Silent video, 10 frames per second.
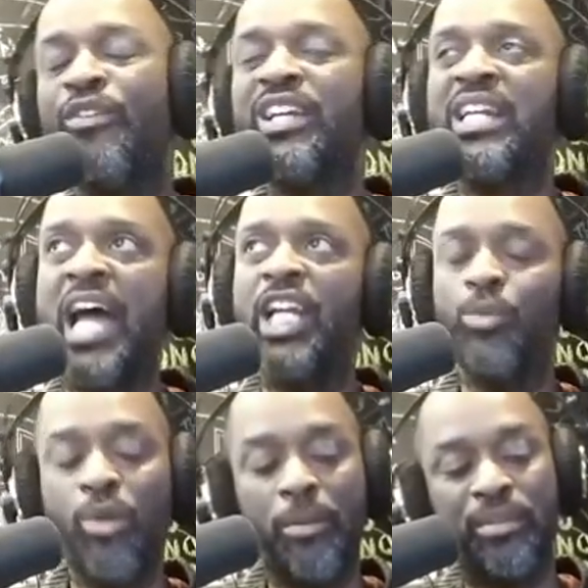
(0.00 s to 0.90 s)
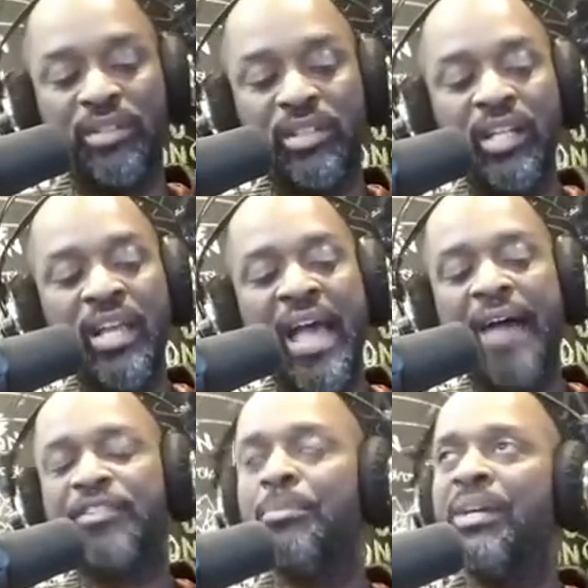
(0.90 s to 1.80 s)
over 91%
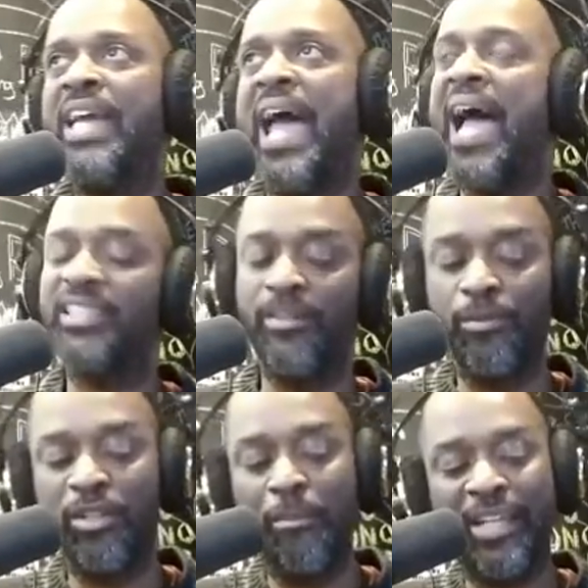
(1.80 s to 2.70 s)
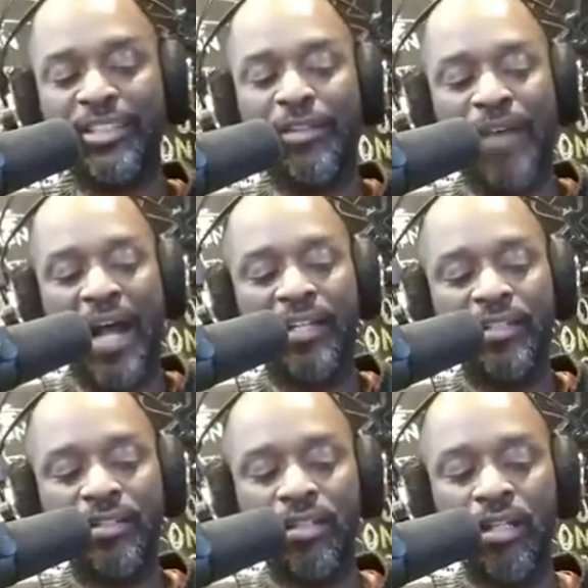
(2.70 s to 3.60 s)
have committed acts of domestic
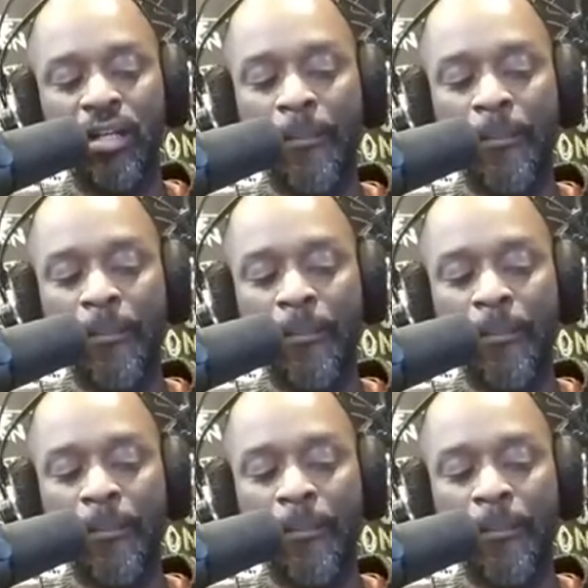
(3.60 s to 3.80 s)
violence.